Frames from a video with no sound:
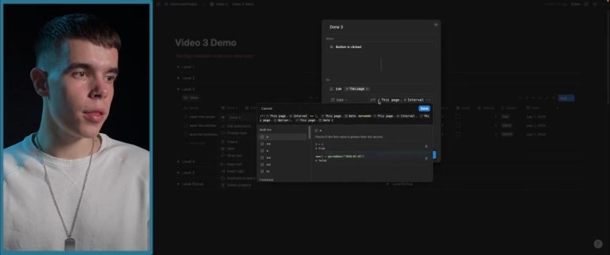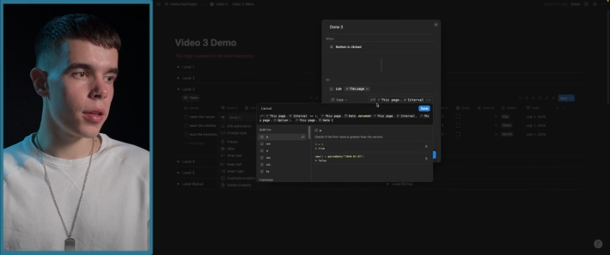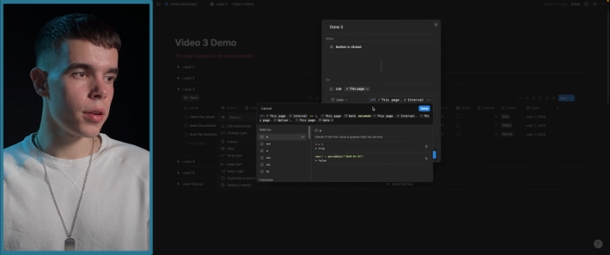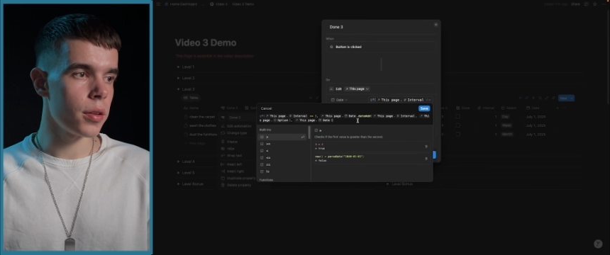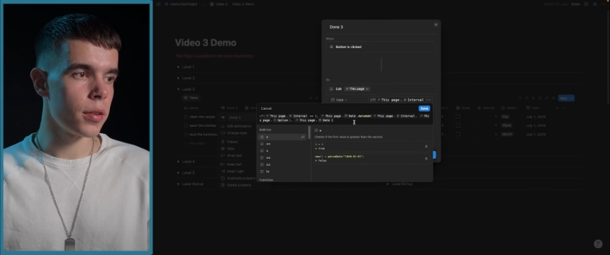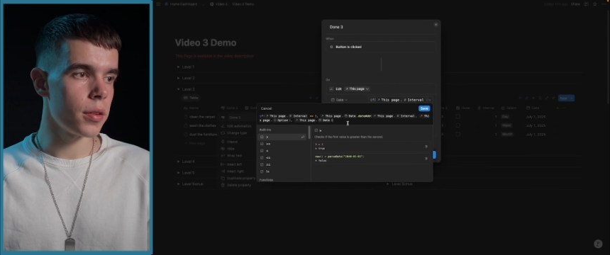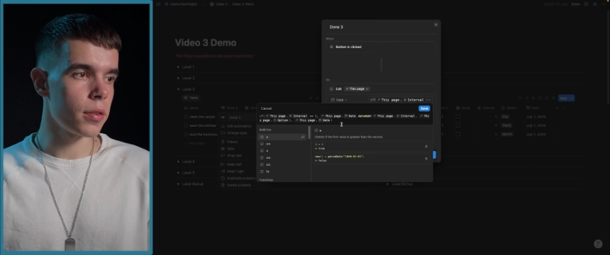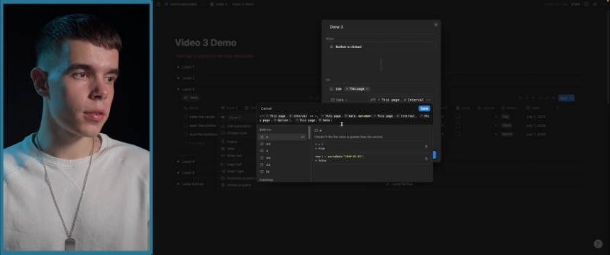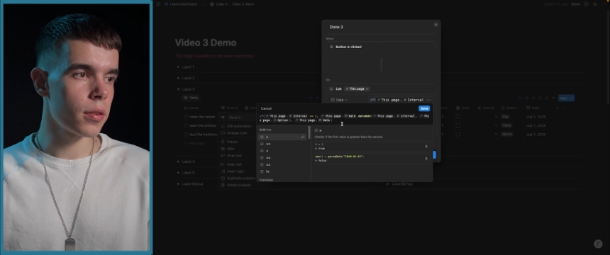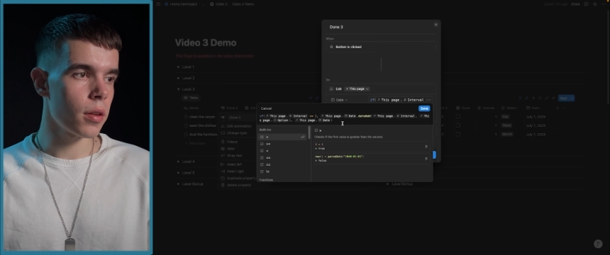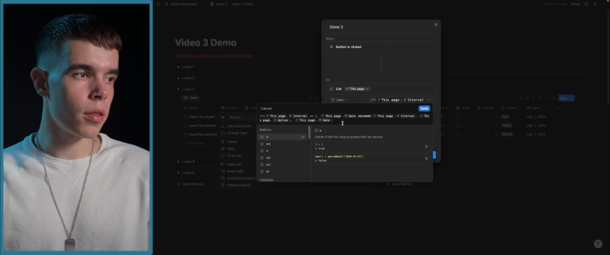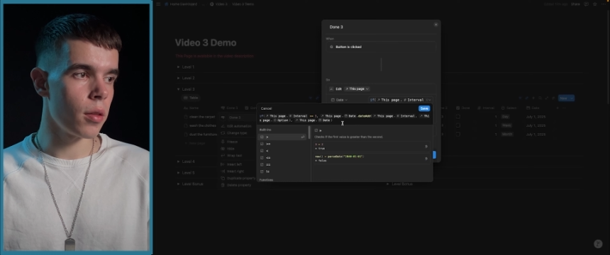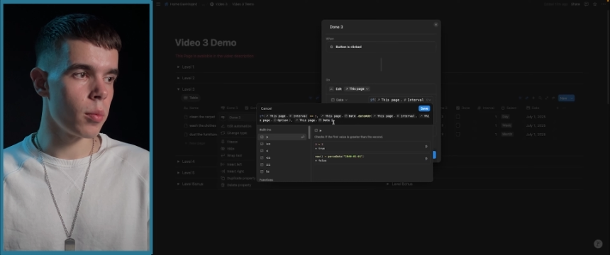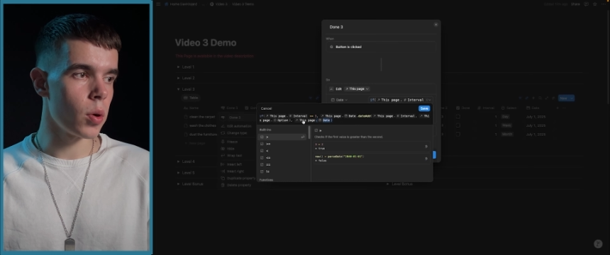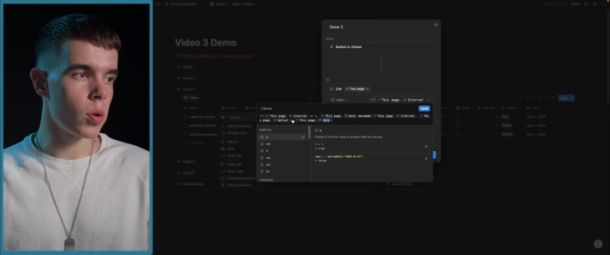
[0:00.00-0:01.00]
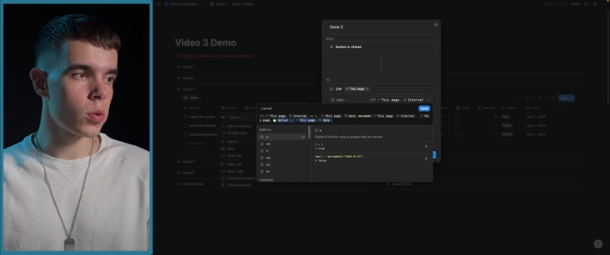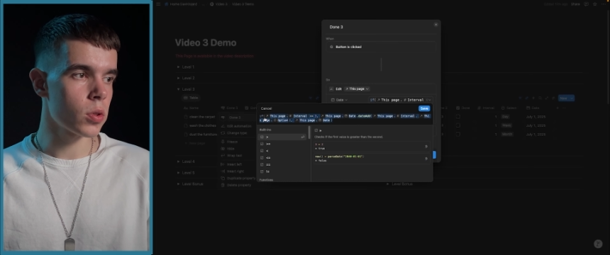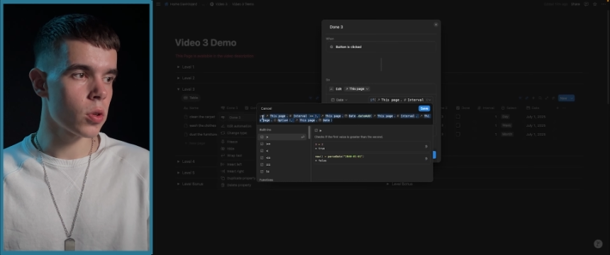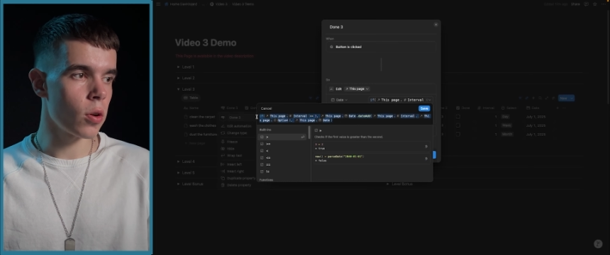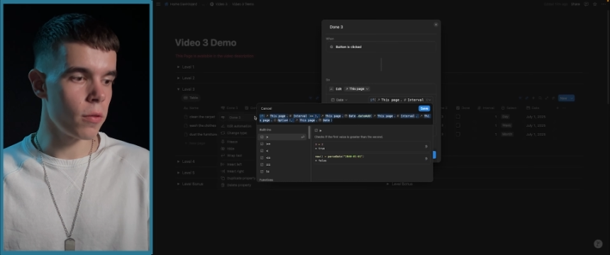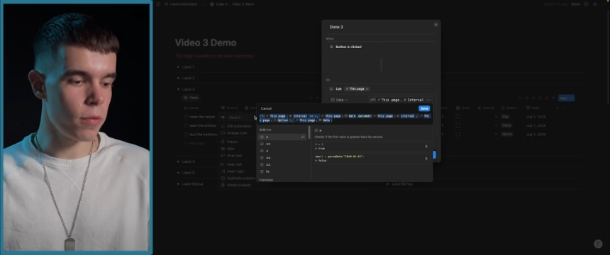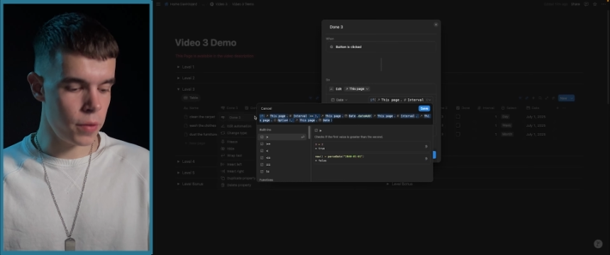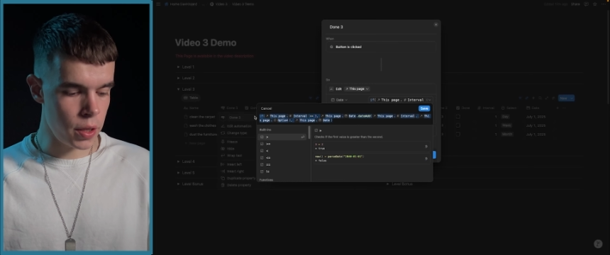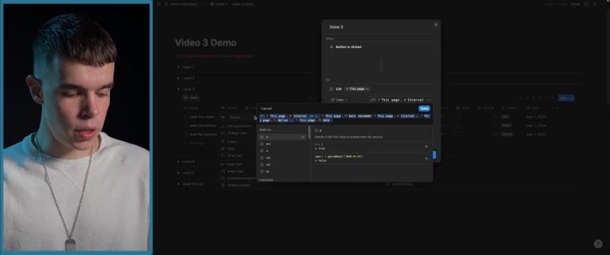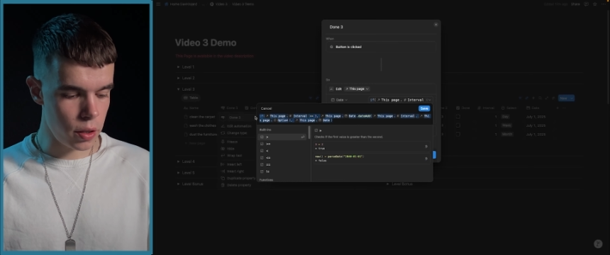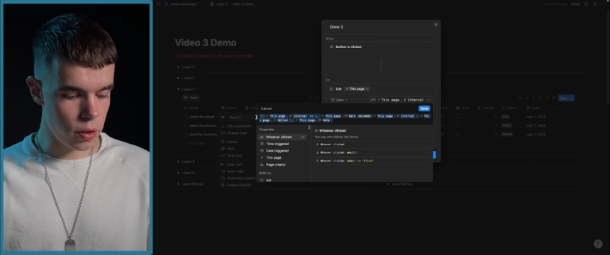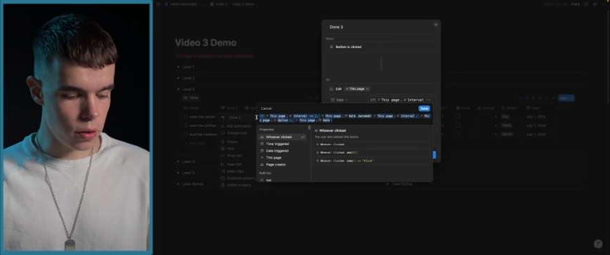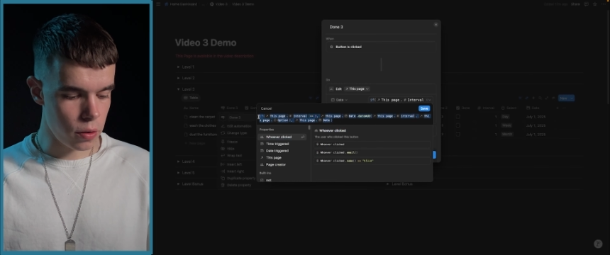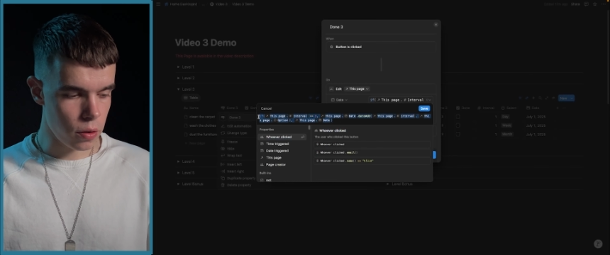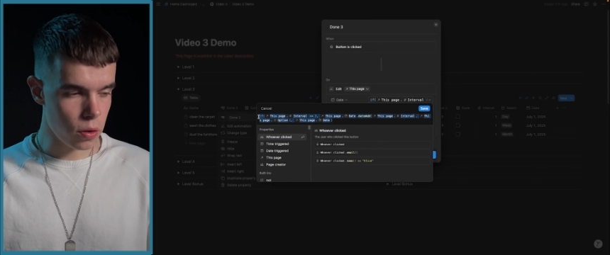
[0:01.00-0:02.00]
that is the most
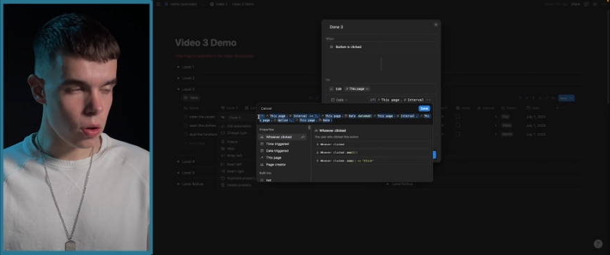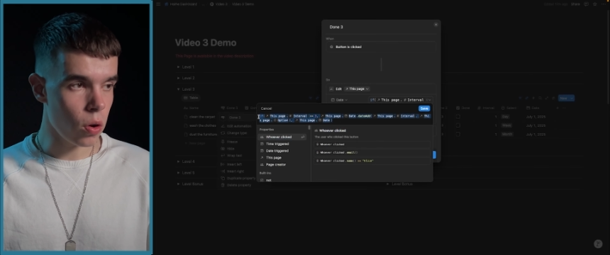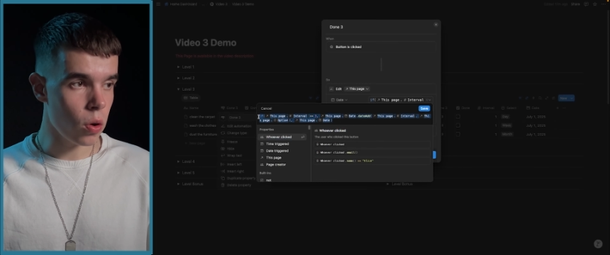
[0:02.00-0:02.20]
convenient